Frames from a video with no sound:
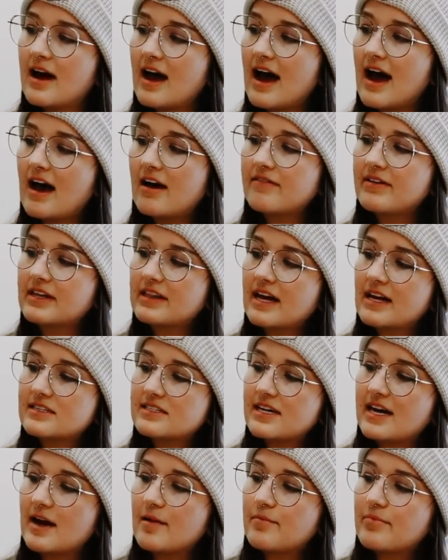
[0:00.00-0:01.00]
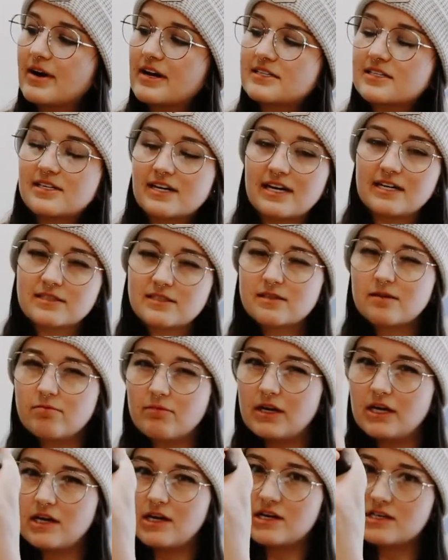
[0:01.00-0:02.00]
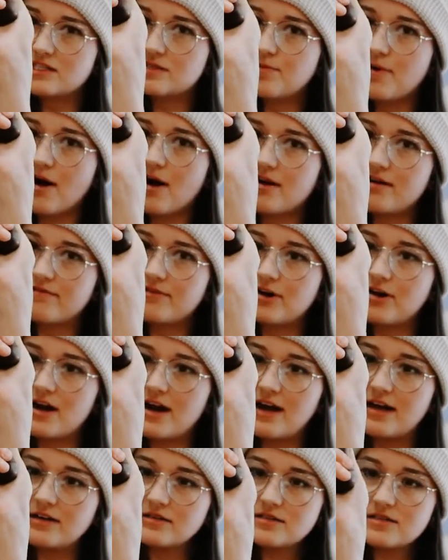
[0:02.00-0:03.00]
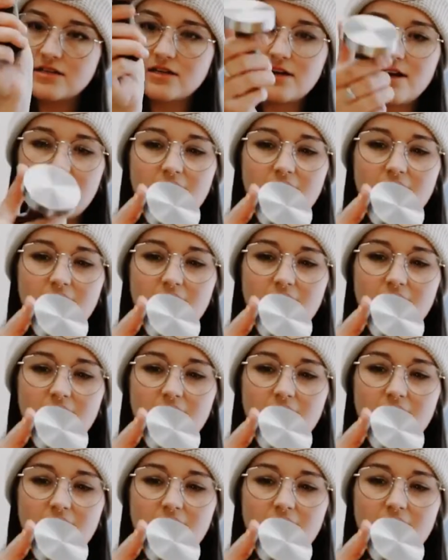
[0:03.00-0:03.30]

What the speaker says: having that tamp pressed against the meatiest part of your hand.